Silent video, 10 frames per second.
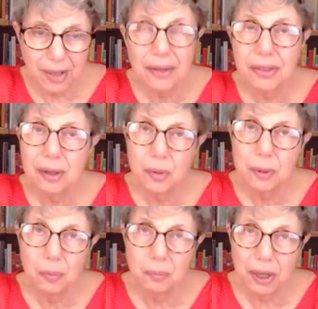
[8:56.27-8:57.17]
I think
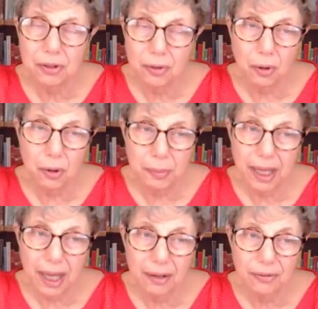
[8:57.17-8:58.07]
we better all be
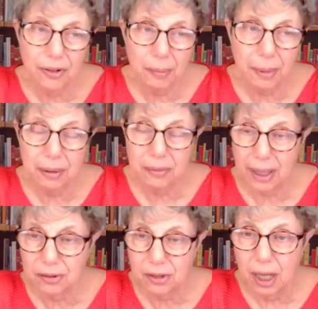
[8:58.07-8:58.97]
careful about
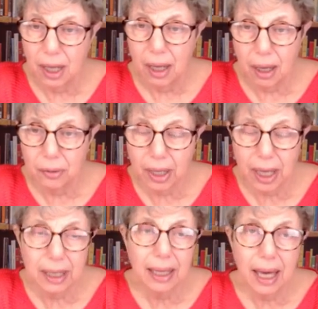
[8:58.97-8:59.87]
that.
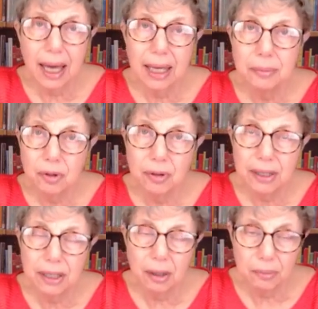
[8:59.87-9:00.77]
Okay, I'm
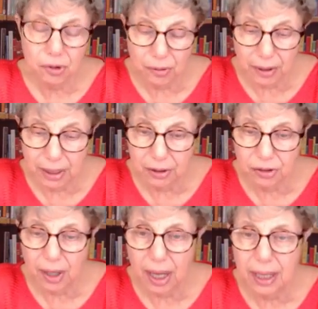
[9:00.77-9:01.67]

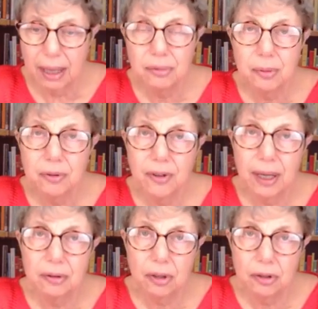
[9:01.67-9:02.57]
granniopteryx. I am to be
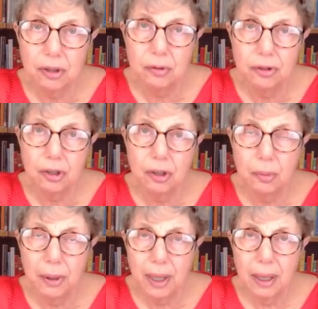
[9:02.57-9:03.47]
found on
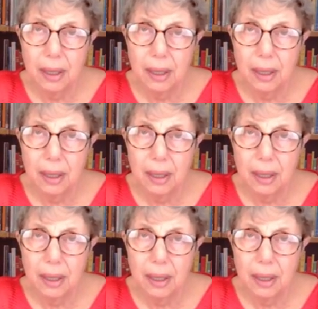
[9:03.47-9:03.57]
YouTube,